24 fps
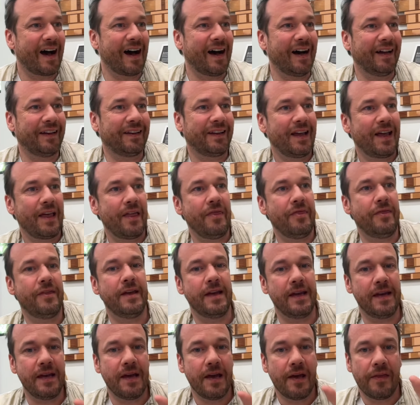and
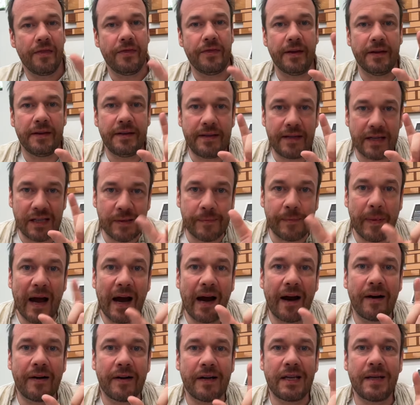the, the
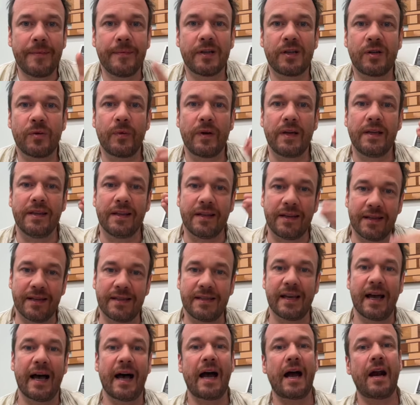disparity between the
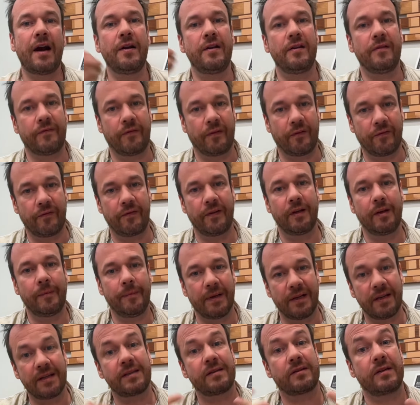desire and the
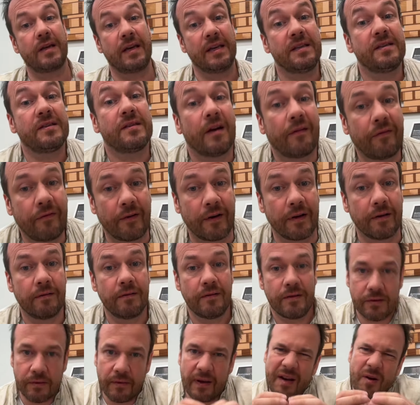fulfillment is, is suffering.
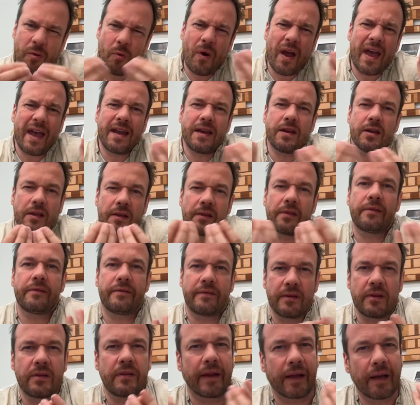So, in a way, you can
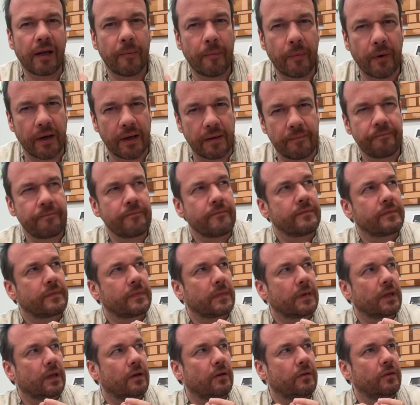think about
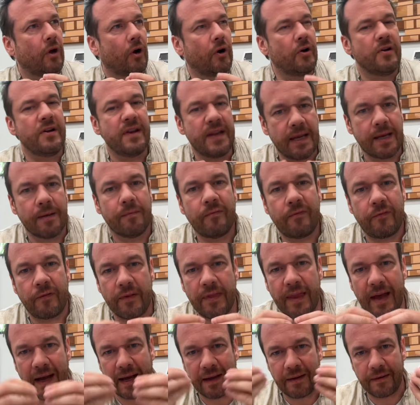her name for
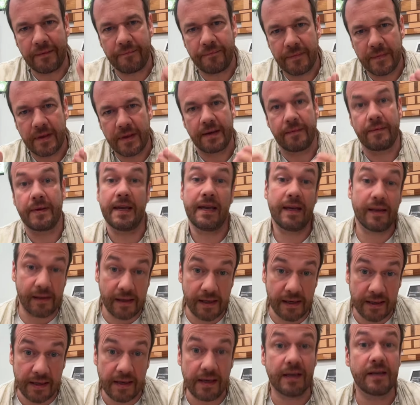that
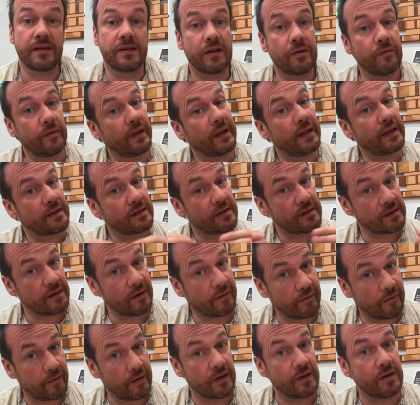alienation really is
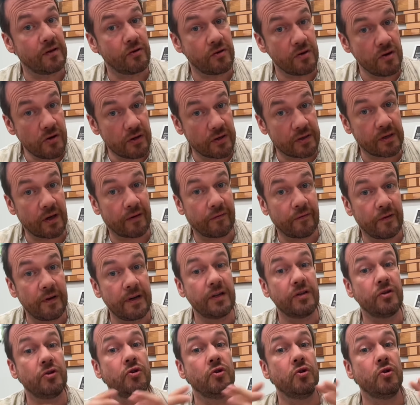suffering. Suffering
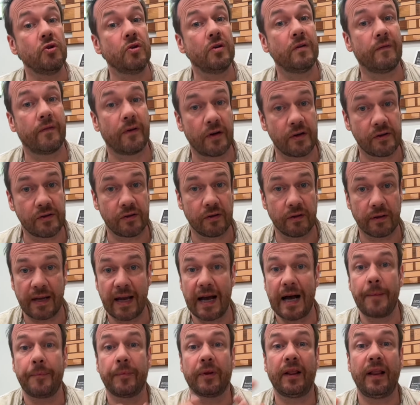is universal,
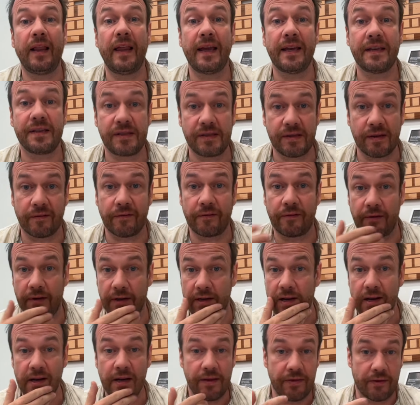capital S suffering.
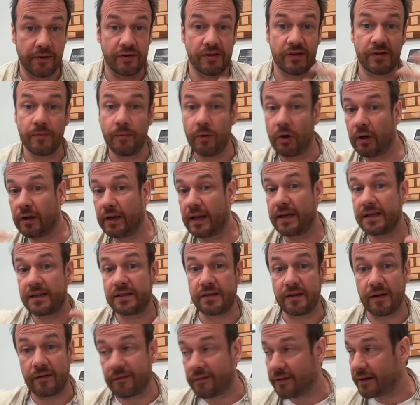There's small s
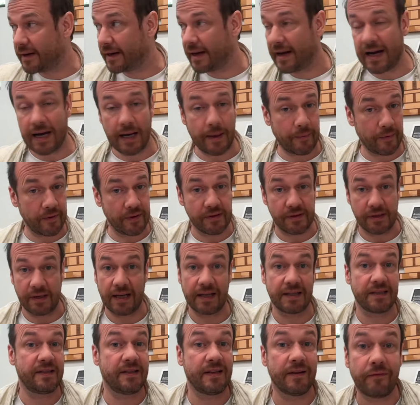suffering that happens, and
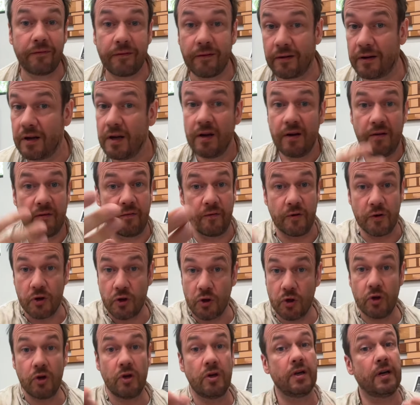that's different for
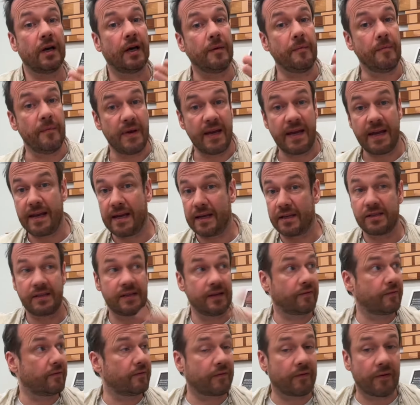you and me. It's
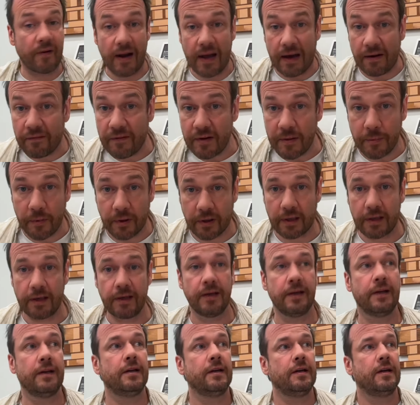different for everybody.
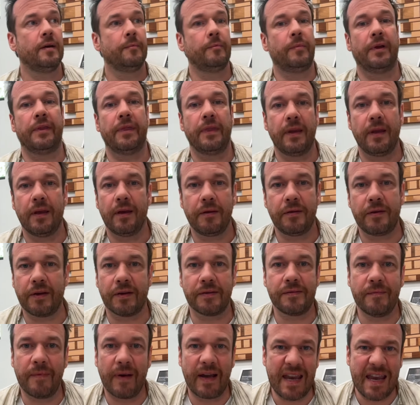But it
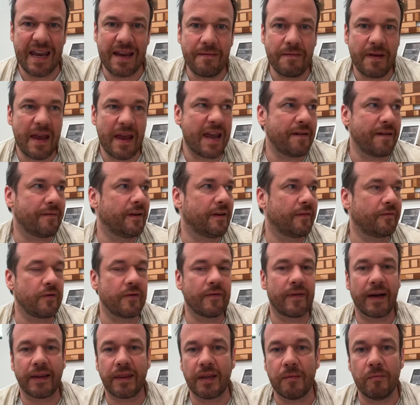doesn't matter, even if you've
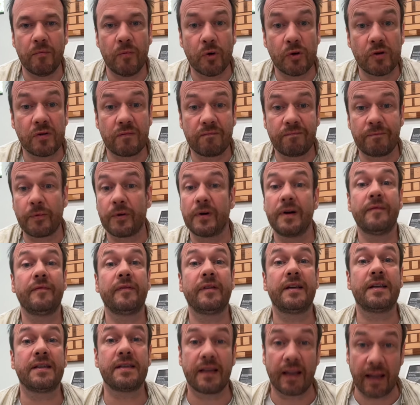had the most
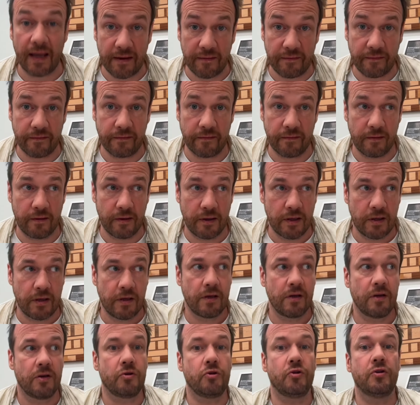privileged life,
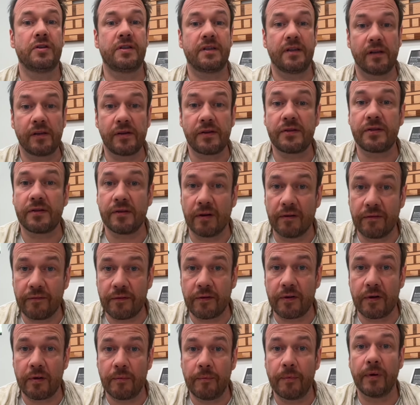you still
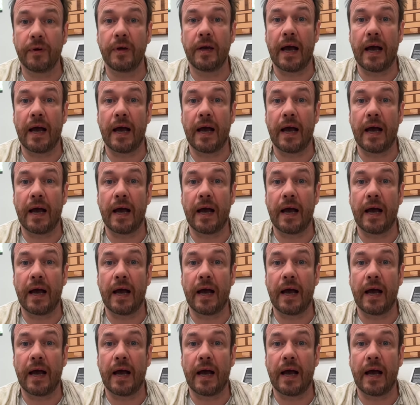suffer